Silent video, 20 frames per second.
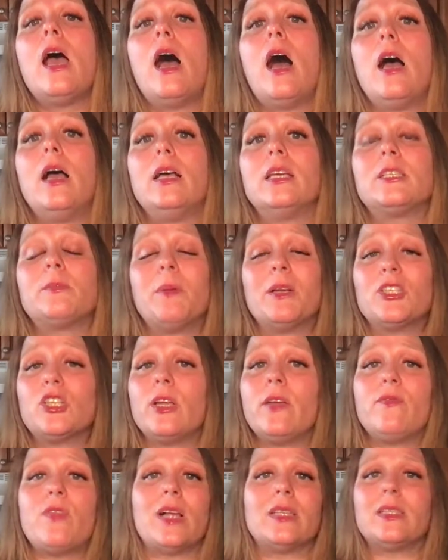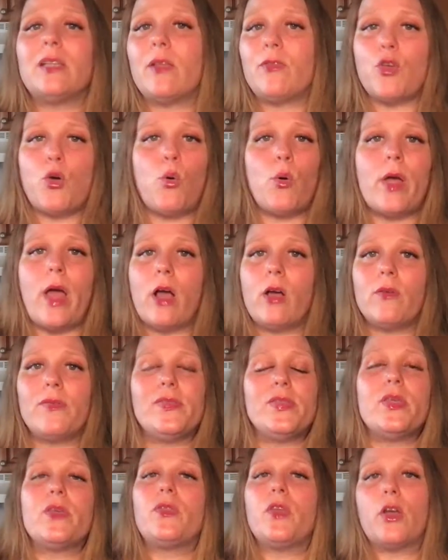especially if that's not the
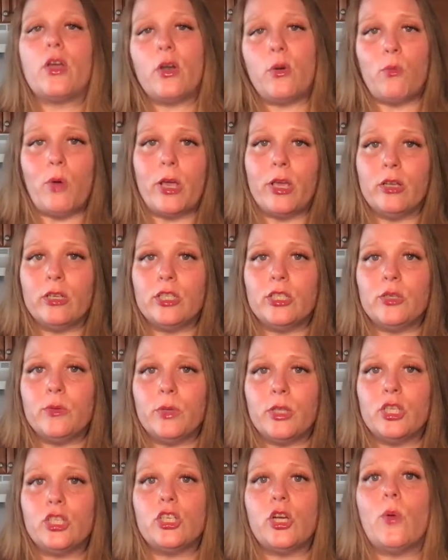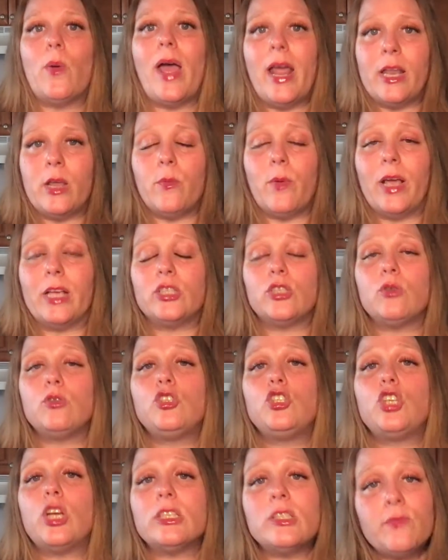choreography that they're going to want you to do in the show anyway. So
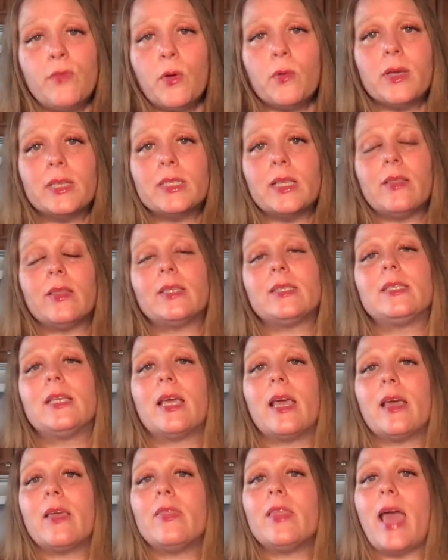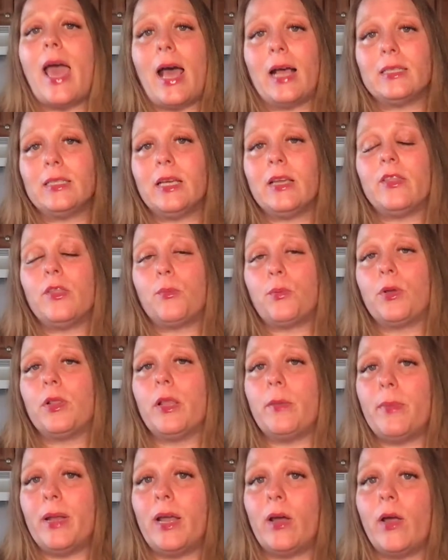just focus on the singing and the acting in the
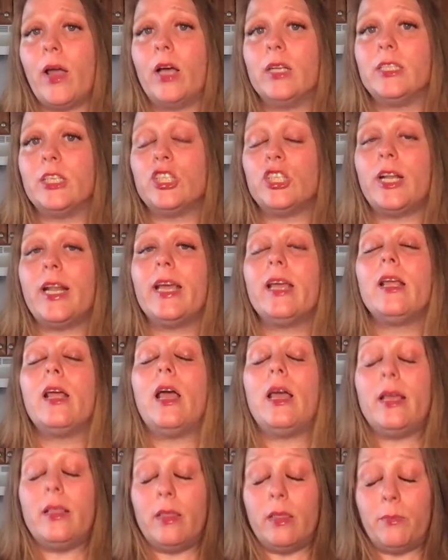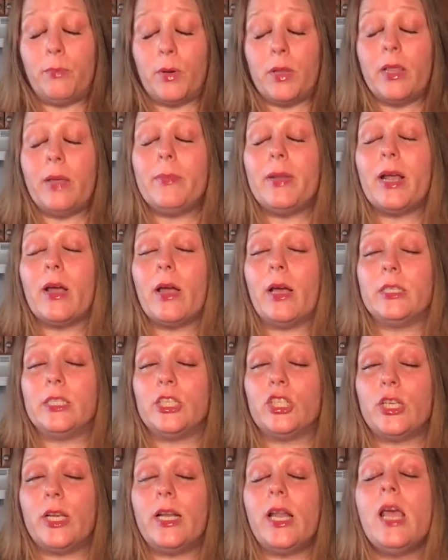preliminary auditioning. In preliminary
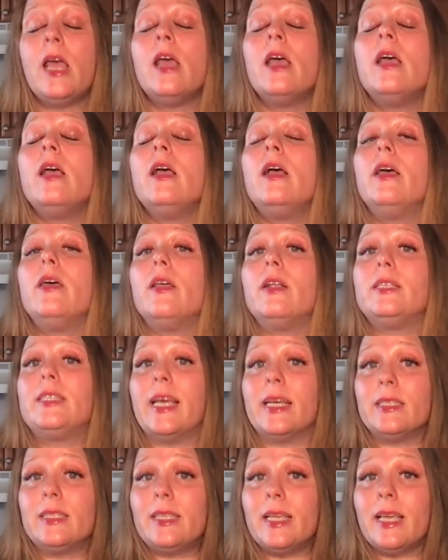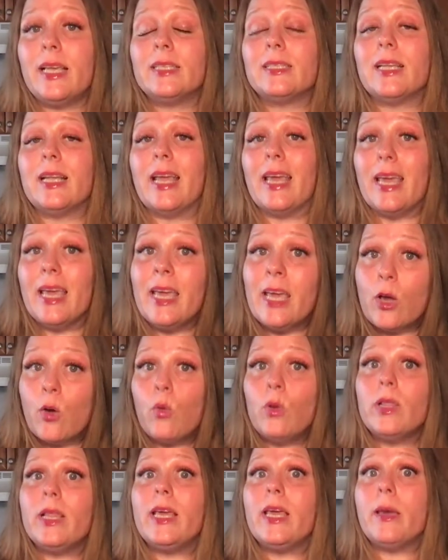audition, dancing is an
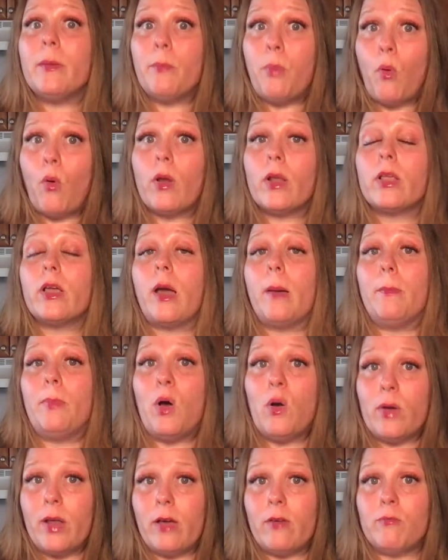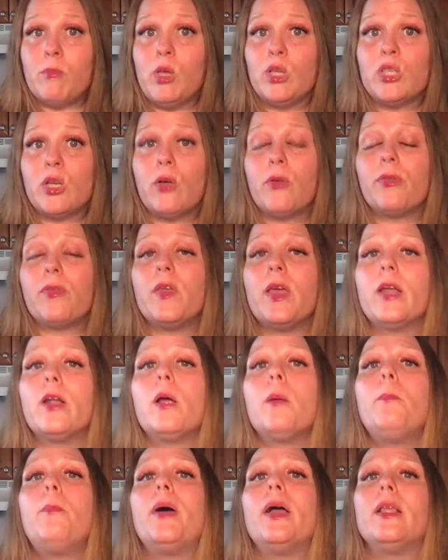equally important component of musical
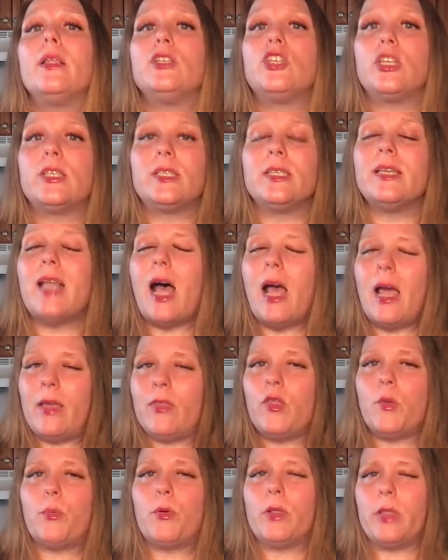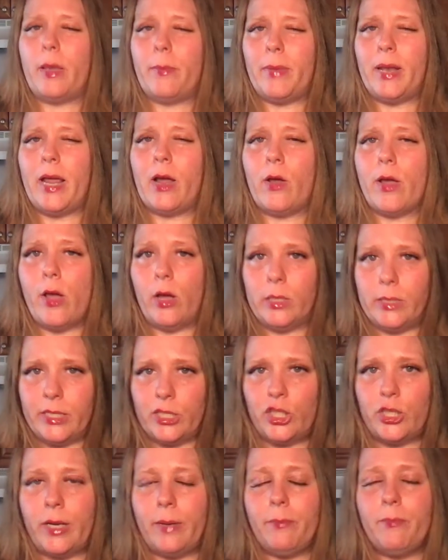theater, but just not in the preliminary
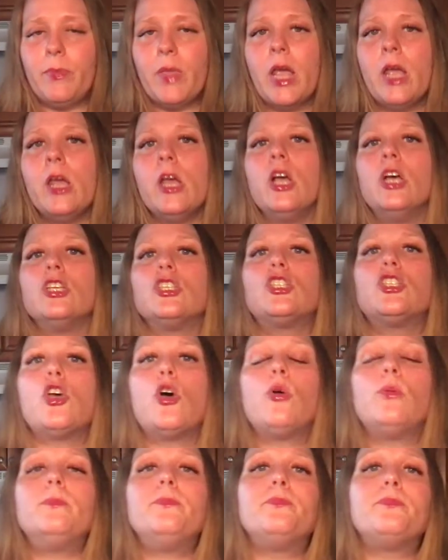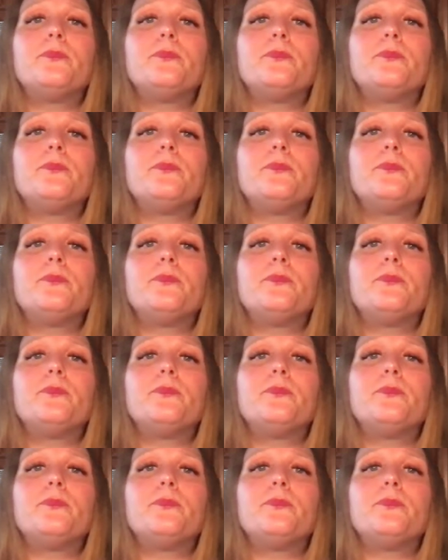audition. So